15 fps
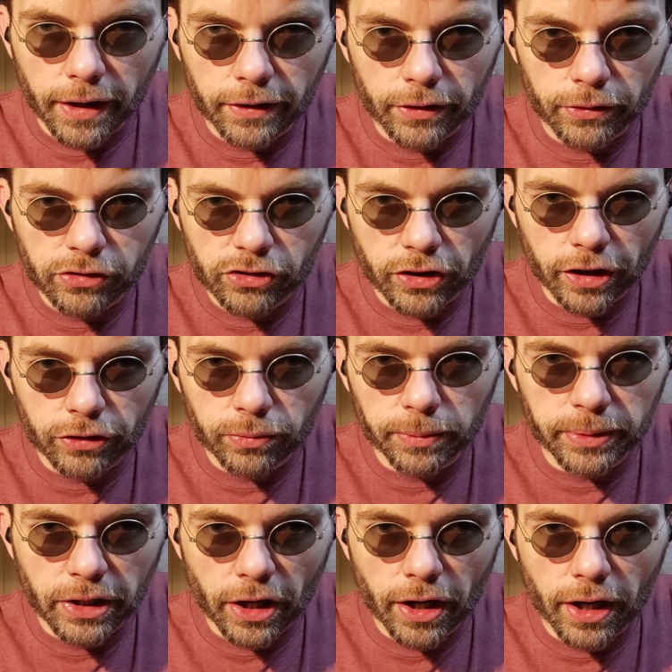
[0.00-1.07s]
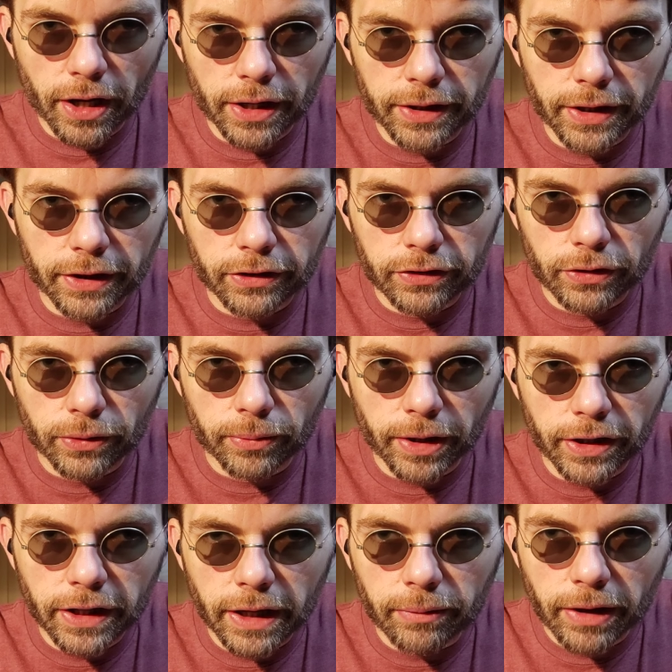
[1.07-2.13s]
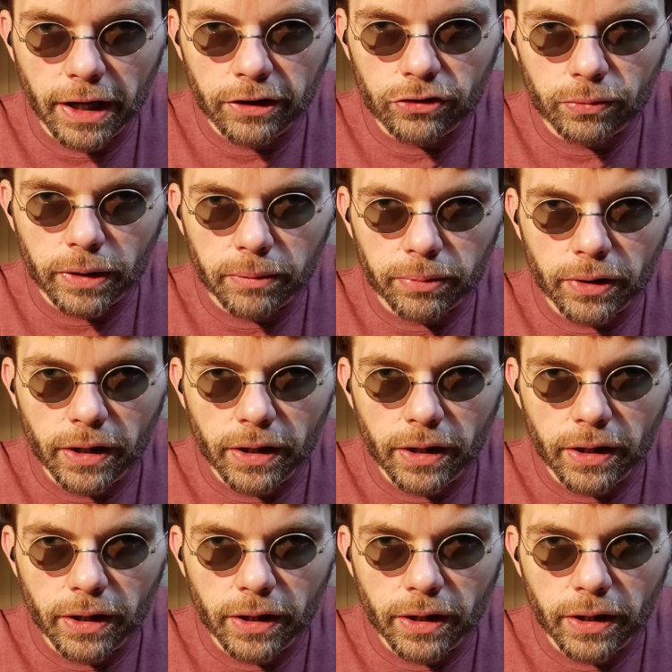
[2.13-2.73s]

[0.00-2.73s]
Those studs will be gone until one day when I sweep.